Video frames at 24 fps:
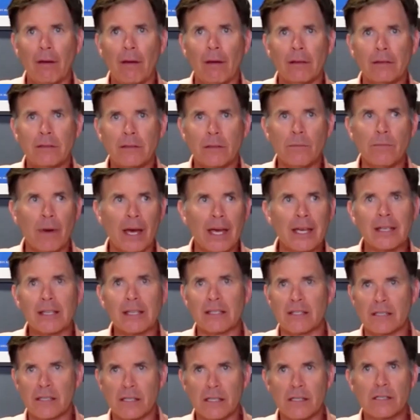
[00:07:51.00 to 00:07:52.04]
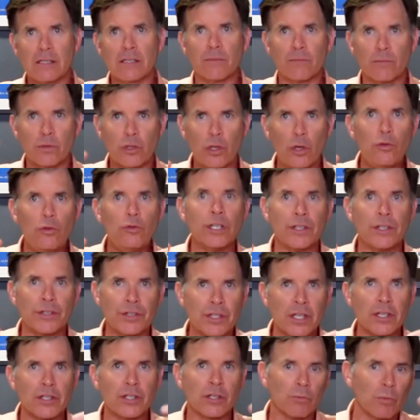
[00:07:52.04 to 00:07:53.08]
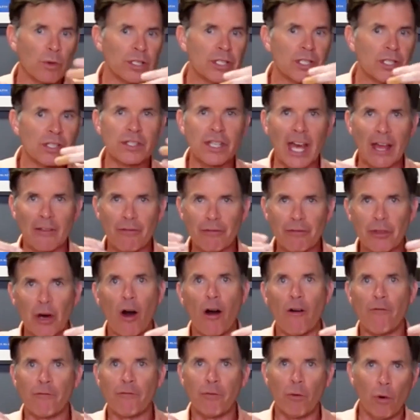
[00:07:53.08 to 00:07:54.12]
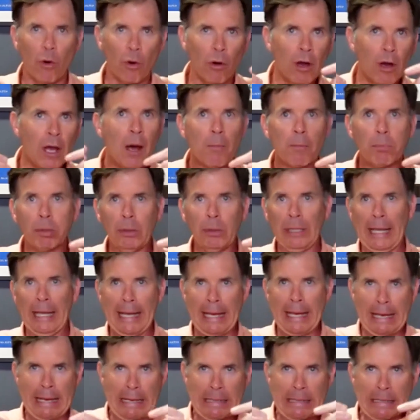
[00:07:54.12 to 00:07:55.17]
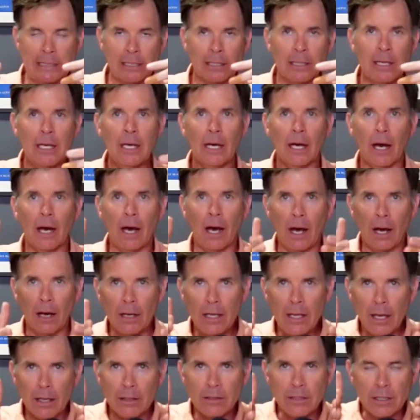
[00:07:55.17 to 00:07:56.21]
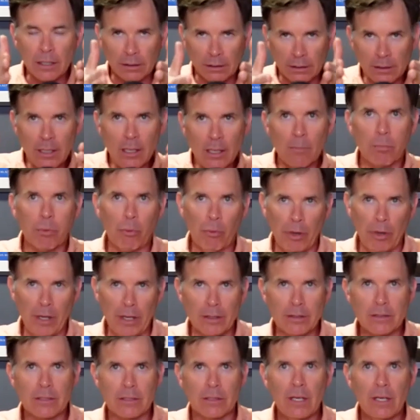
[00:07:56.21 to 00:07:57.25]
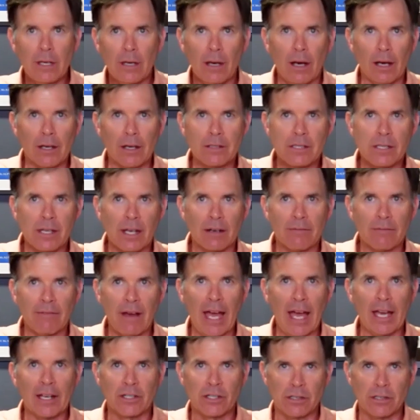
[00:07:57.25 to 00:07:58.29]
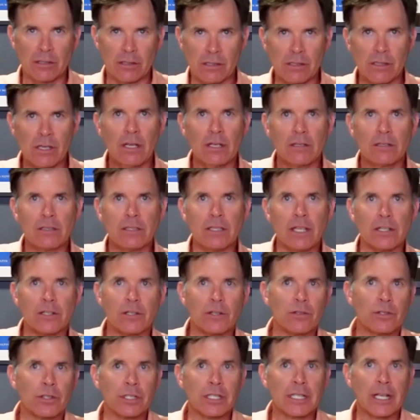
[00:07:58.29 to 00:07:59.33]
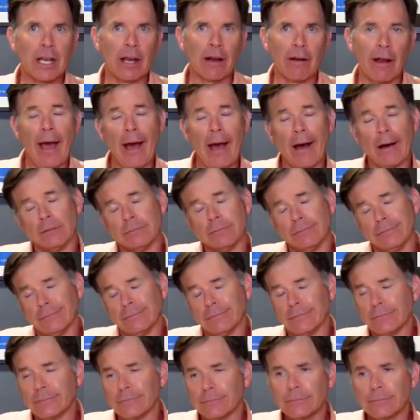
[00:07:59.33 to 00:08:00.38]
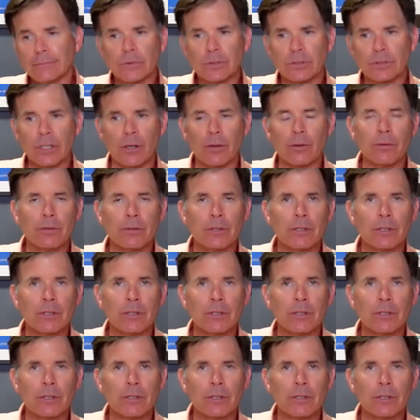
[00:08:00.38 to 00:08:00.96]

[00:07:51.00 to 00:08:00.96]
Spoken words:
to make a system 2 decision, which is that thoughtful, planned, deliberate set of actions that you should carry out. So